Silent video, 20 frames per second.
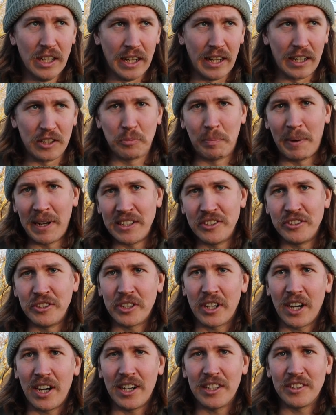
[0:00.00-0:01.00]
explain to you
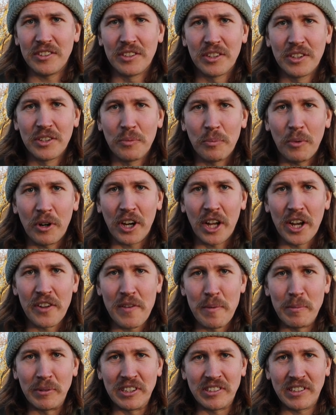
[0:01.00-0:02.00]
guys what kind of
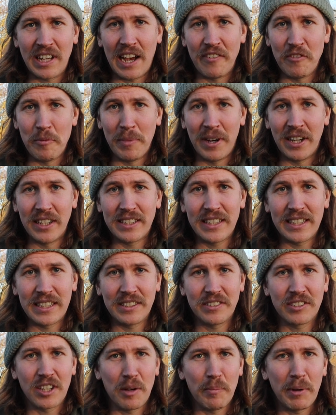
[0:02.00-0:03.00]
images I have in mind
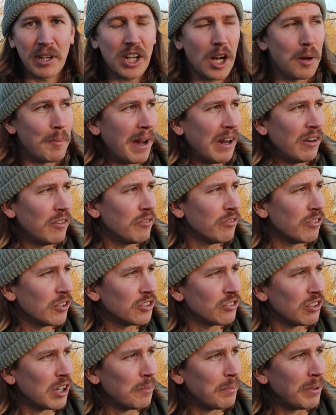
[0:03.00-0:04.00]
each time I come out for a
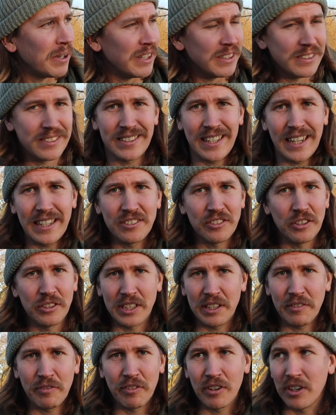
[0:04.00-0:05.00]
trip, and today's no
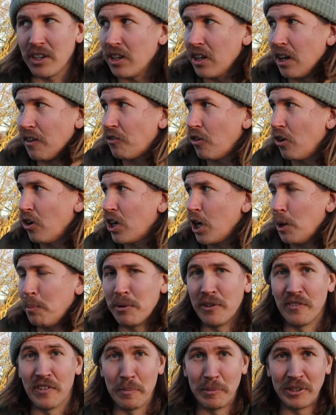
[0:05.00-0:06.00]
different. I've got a
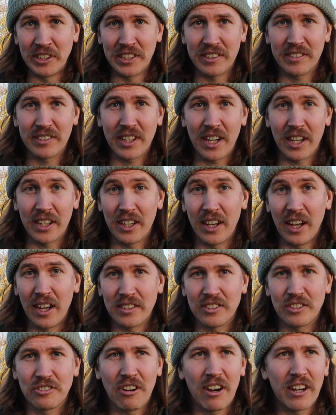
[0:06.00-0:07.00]
couple of images I'd
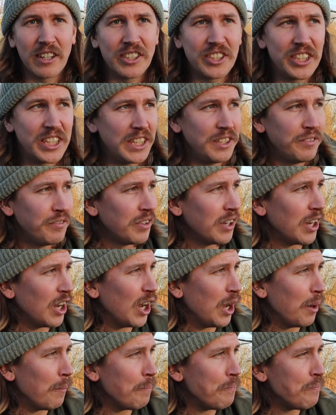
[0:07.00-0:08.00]
like to try and achieve.
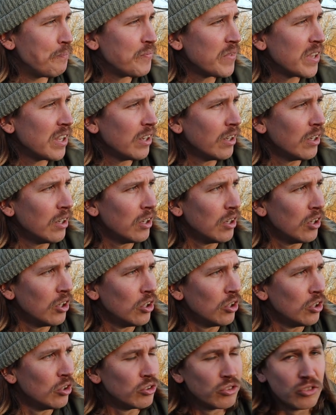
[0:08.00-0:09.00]
Um,
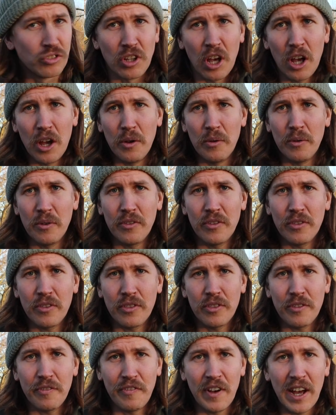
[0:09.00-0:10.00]
so
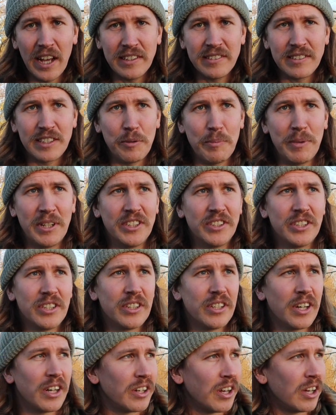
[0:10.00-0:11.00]
the first image
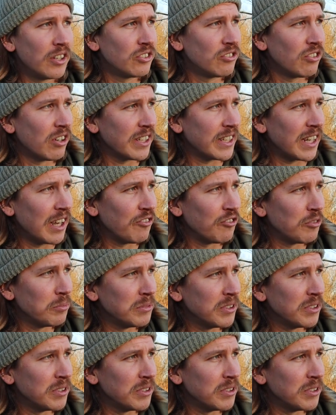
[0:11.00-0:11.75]
that I'd like to try and get from